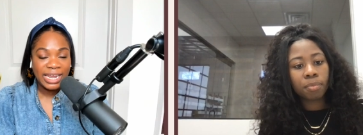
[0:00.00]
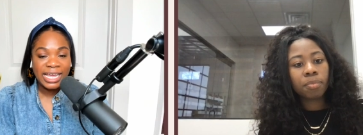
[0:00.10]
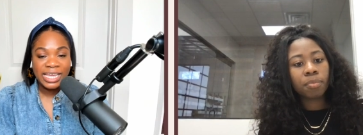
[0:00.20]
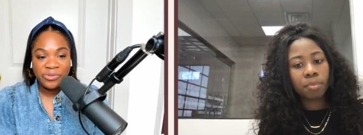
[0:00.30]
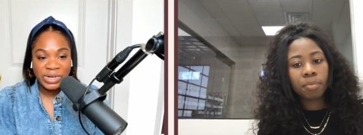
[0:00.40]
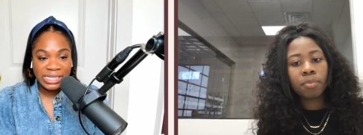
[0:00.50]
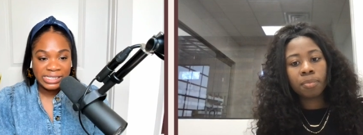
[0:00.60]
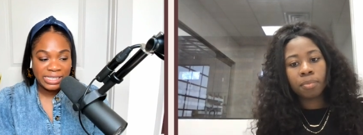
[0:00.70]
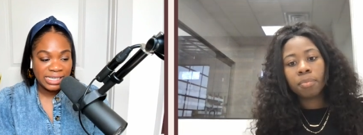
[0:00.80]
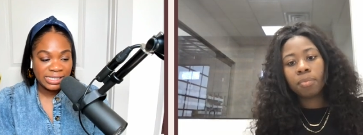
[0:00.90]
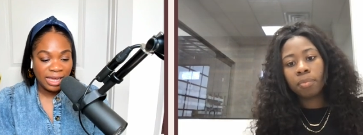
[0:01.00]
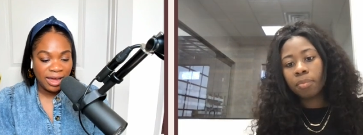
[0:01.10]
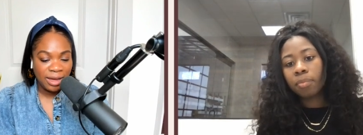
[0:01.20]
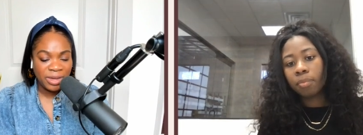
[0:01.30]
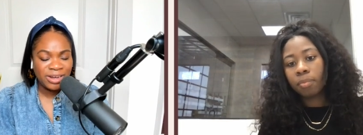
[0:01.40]
Speaker 1: And I can relate to this
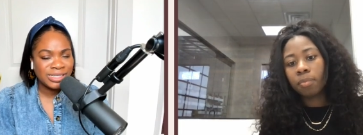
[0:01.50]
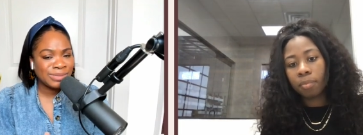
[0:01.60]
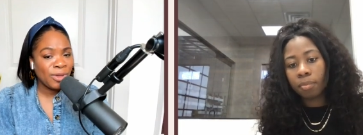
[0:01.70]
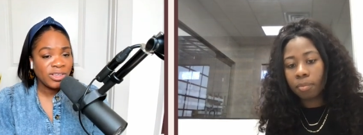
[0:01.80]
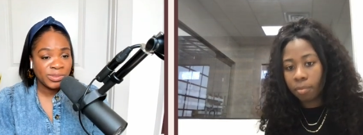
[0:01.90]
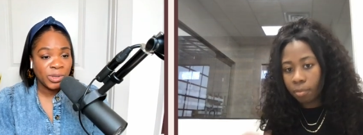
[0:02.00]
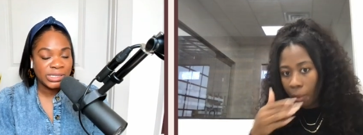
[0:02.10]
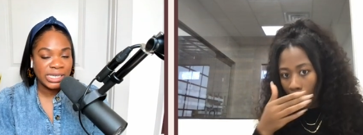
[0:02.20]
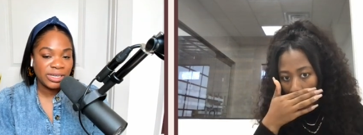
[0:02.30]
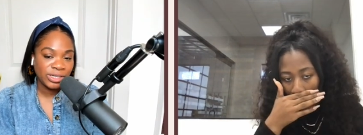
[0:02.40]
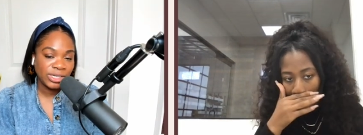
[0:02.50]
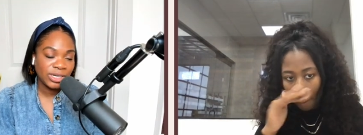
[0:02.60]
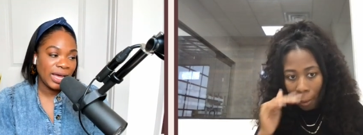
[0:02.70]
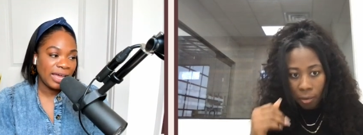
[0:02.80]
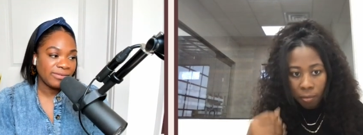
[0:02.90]
um, on a small, small scale, you
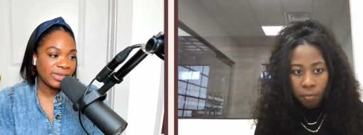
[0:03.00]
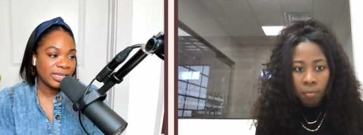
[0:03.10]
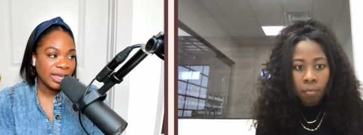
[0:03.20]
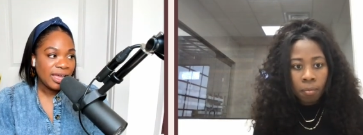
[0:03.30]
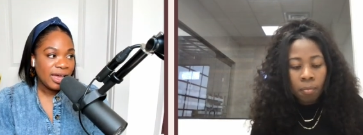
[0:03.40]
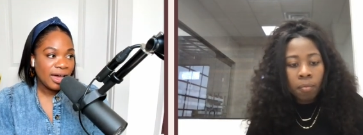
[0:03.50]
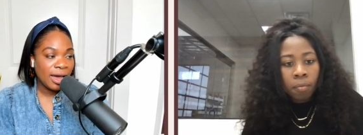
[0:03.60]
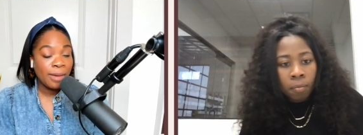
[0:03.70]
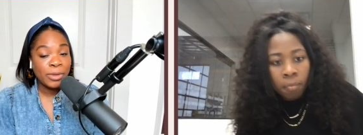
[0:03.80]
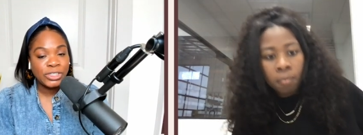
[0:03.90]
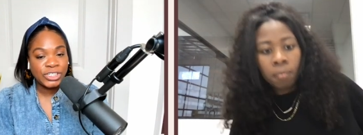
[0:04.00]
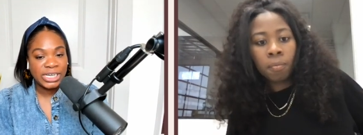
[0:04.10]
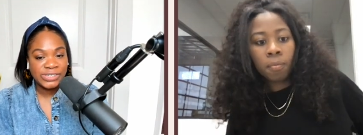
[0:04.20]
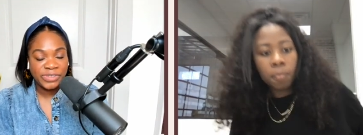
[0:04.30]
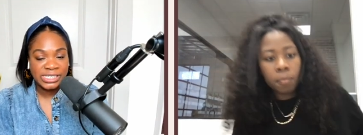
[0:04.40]
know, having uh,
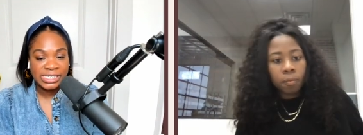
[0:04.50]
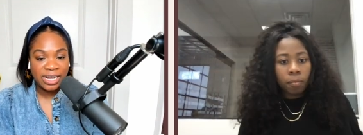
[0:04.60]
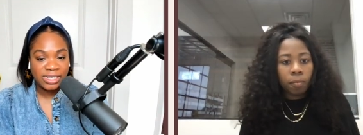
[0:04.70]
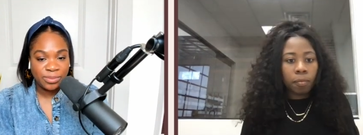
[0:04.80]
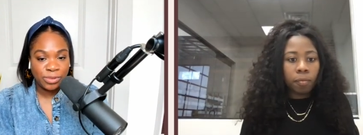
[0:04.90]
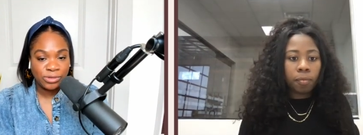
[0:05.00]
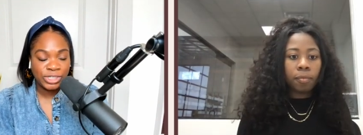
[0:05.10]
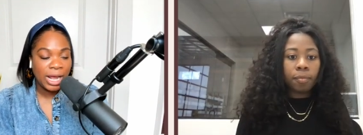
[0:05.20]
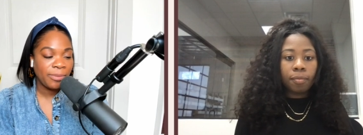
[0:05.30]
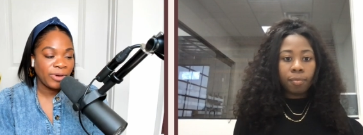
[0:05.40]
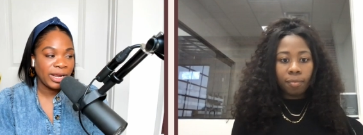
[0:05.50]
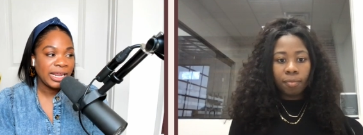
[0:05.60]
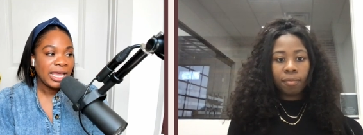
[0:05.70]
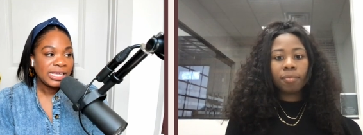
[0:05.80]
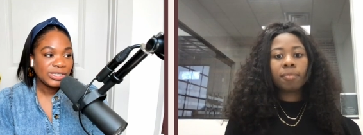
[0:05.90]
merchandise for the Side Hustle Pro Shop,
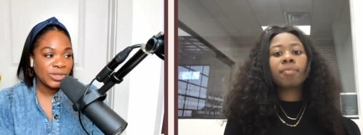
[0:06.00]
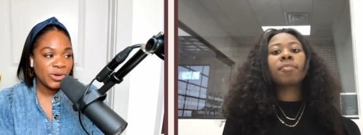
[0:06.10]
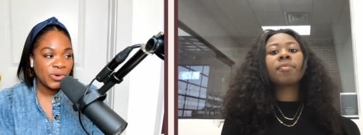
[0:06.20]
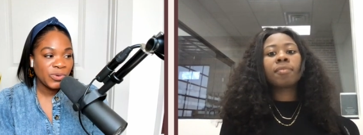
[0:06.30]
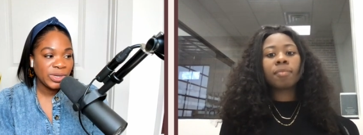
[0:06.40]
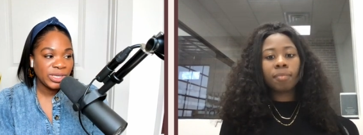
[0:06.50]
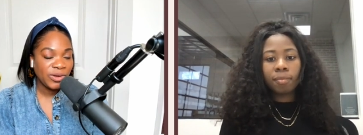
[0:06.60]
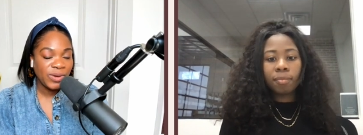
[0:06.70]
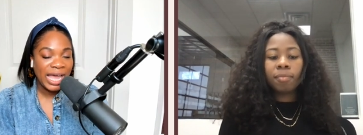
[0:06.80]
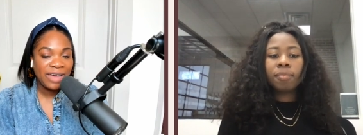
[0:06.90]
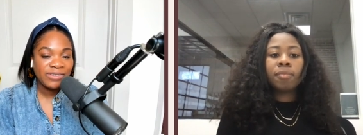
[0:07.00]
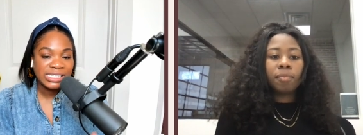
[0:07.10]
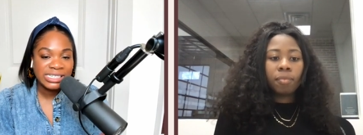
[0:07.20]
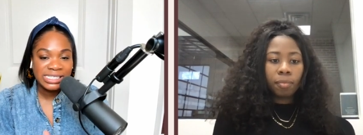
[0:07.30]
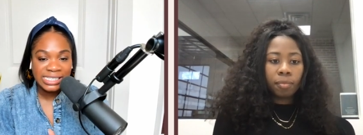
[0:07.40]
right? So, you know, having
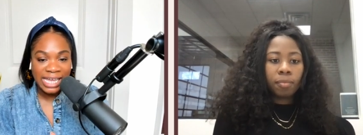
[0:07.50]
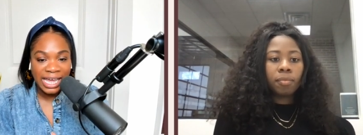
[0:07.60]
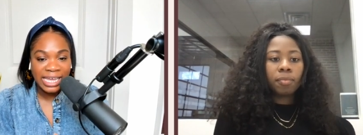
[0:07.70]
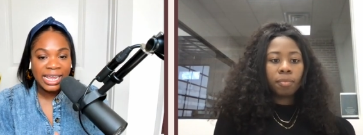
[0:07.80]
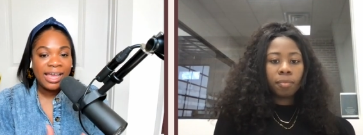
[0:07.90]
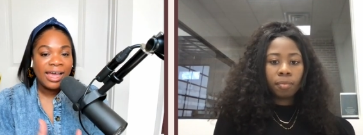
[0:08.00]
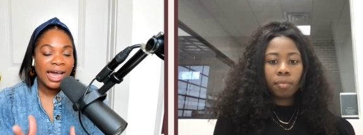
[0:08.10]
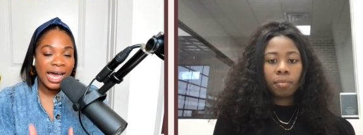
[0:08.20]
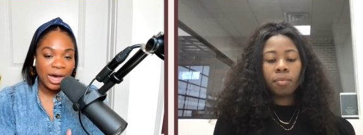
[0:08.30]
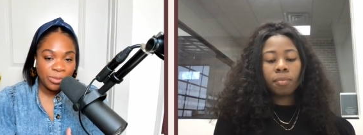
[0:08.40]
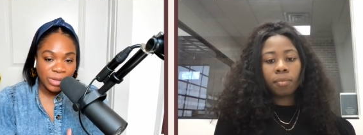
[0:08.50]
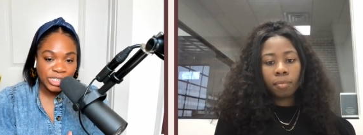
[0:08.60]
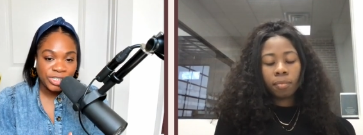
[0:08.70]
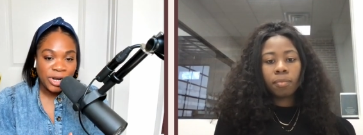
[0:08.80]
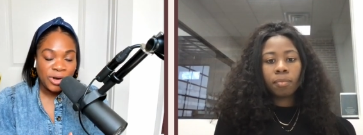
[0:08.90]
to decide how
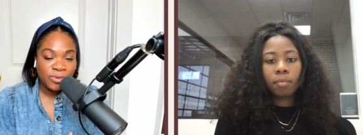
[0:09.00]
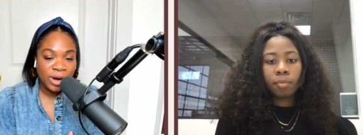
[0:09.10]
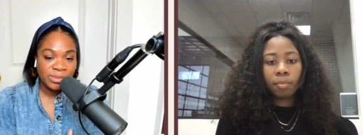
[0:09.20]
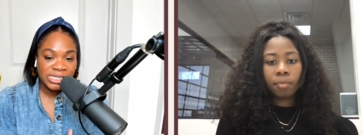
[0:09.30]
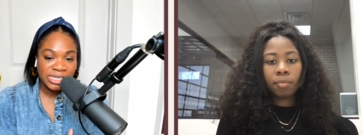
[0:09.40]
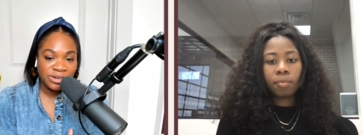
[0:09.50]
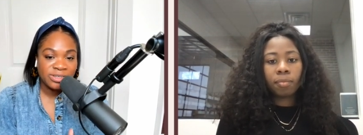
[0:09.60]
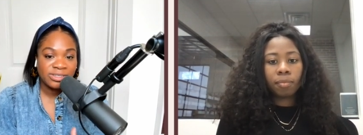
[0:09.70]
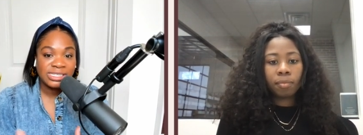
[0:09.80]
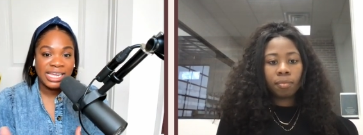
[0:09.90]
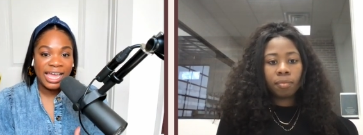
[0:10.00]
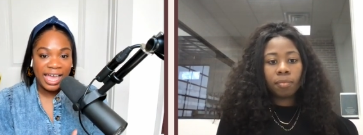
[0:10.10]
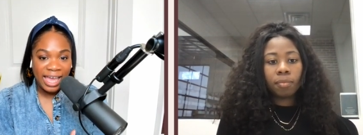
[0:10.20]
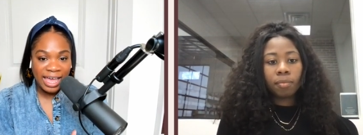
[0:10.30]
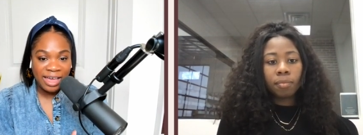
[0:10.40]
much raw materials to
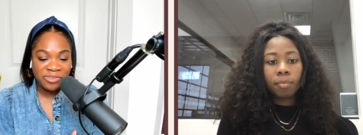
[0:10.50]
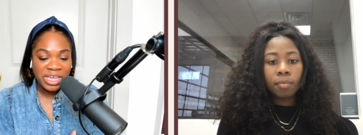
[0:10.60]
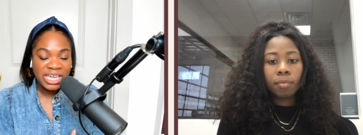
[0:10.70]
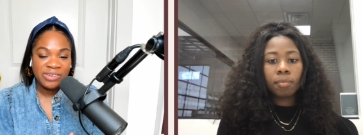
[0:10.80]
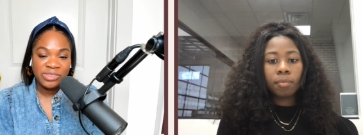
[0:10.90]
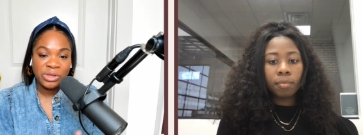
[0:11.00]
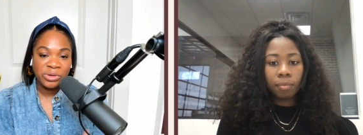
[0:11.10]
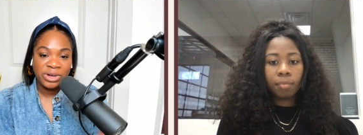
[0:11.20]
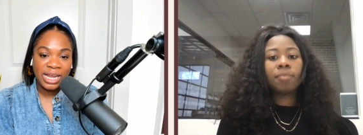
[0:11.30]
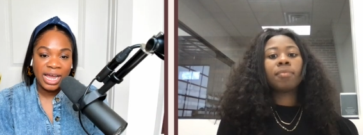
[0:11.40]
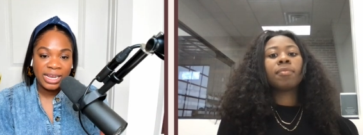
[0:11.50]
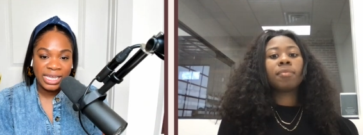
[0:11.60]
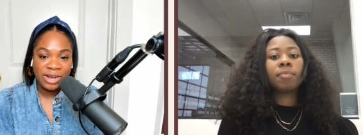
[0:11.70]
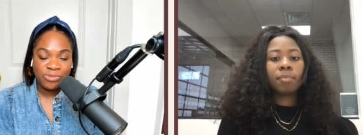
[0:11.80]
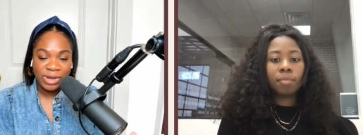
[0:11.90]
have, even though you're not
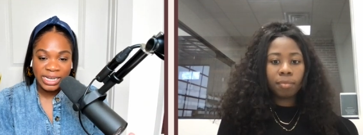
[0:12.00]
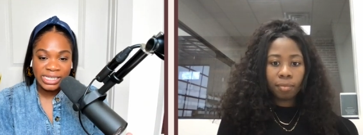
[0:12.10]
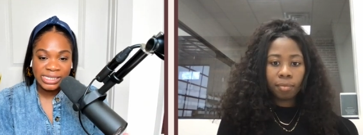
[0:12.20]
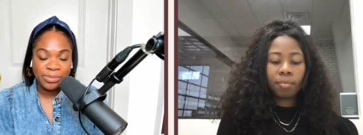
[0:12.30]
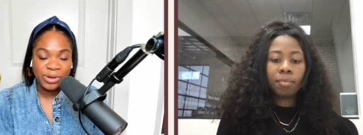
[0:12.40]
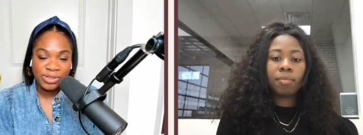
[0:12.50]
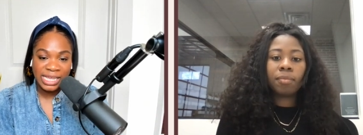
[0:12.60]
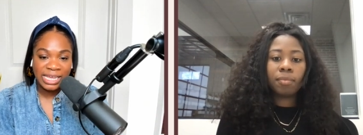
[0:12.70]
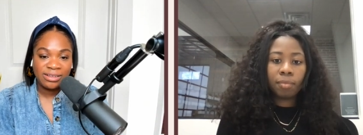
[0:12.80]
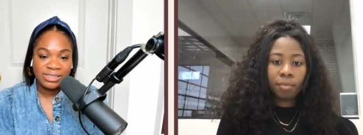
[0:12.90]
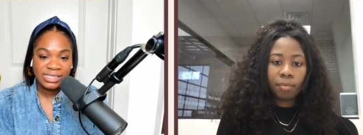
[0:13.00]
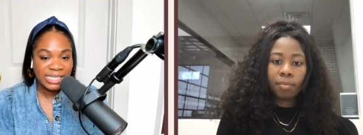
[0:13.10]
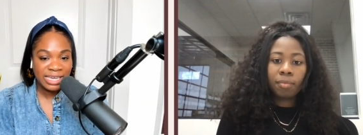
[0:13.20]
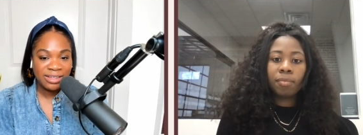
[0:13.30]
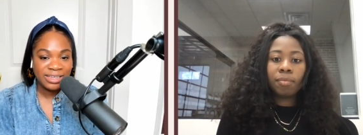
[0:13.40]
yet ready to put that on
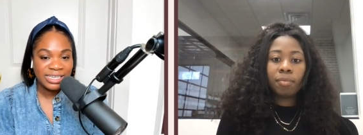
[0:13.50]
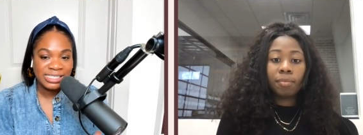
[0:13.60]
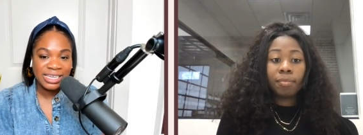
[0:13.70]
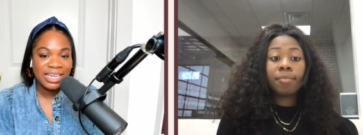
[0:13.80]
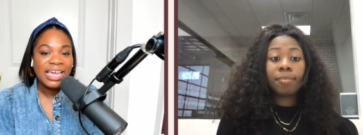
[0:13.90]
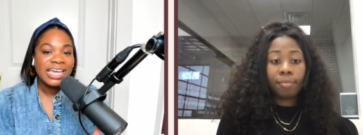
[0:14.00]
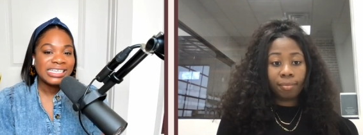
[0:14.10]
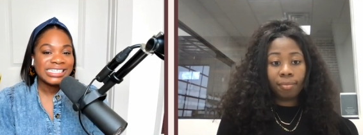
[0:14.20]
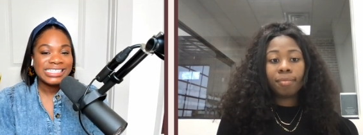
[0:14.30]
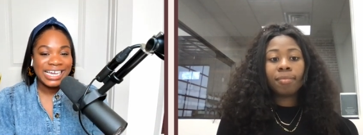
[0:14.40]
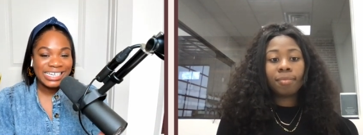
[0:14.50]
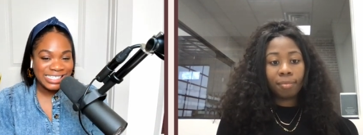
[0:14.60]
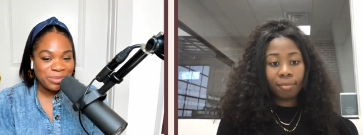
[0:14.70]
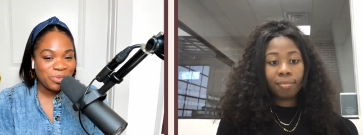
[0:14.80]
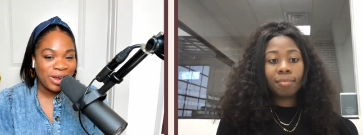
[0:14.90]
sale is a, it's a
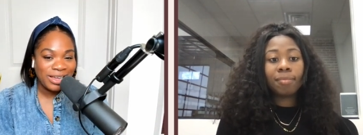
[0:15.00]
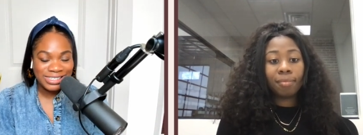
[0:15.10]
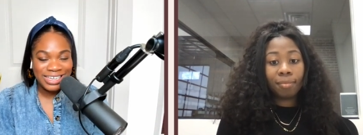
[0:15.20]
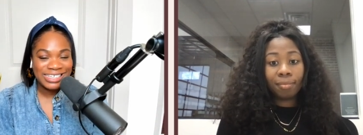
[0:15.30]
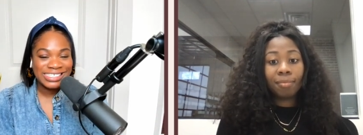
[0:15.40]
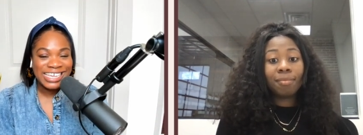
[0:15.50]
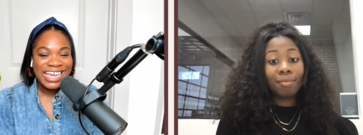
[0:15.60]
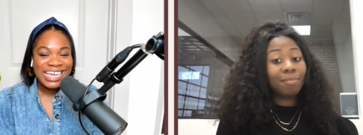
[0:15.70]
dicey process,